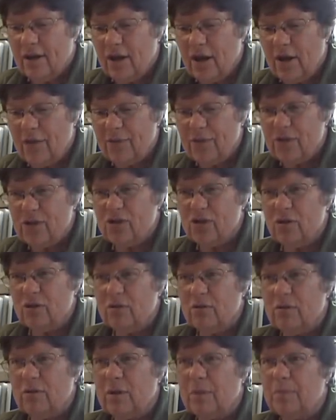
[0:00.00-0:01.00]

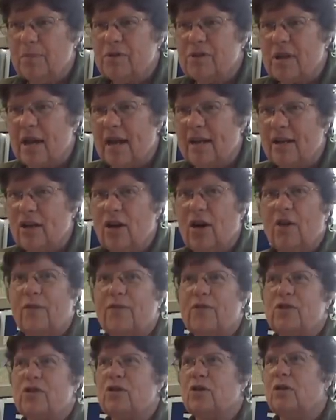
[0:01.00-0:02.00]
officer, the presiding
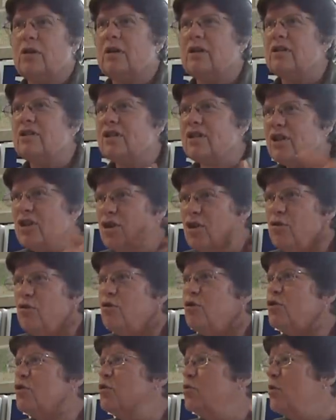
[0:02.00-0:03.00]
officer,
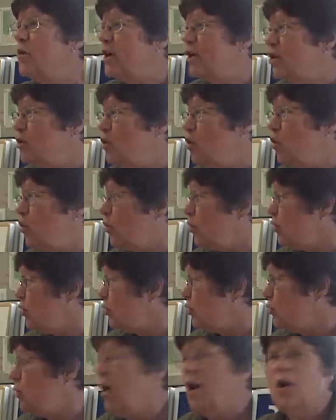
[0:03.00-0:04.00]
continues to ignore
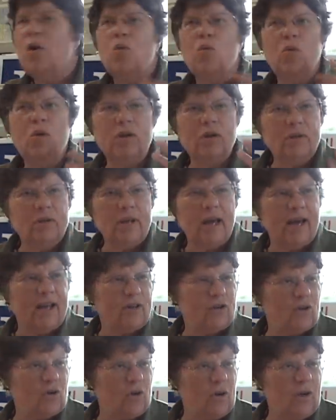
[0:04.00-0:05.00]
you, will
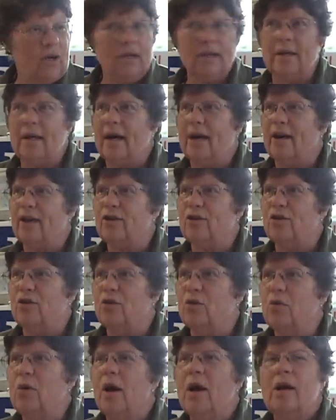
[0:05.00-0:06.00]
not call on
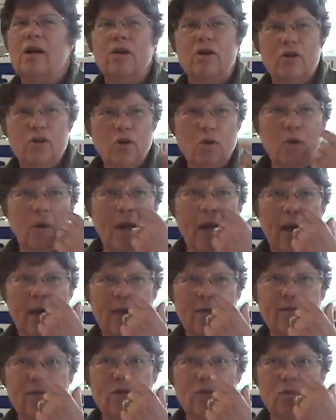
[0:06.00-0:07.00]
you, you
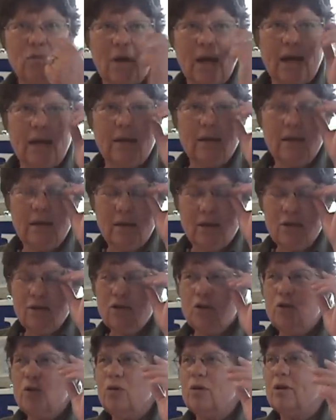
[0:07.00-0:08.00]
have the right
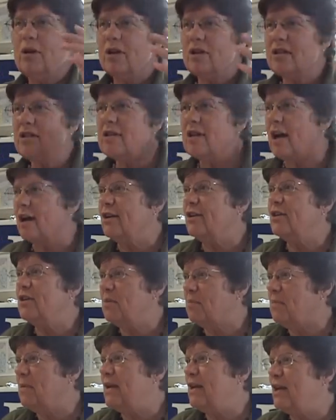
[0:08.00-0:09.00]
to conduct
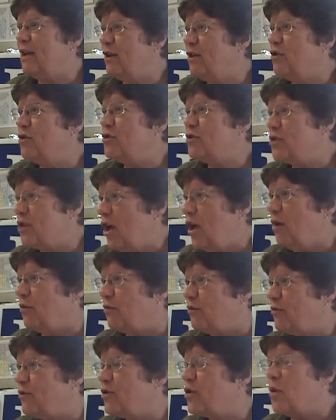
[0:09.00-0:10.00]
the meeting
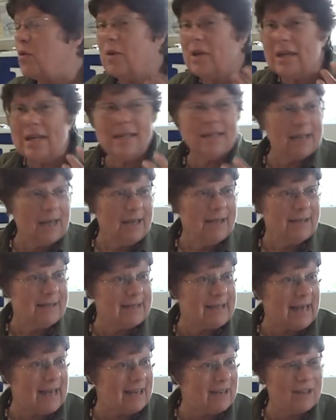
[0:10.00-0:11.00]
yourself. So he
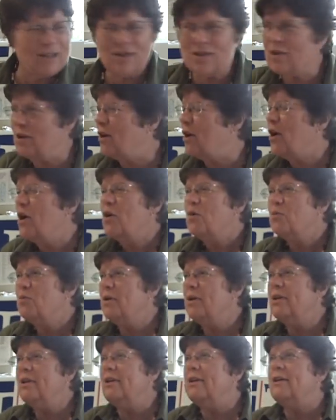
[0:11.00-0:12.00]
does that. It's a
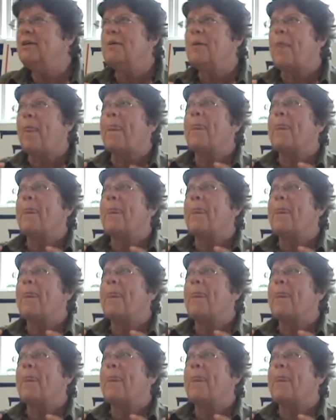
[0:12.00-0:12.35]
really,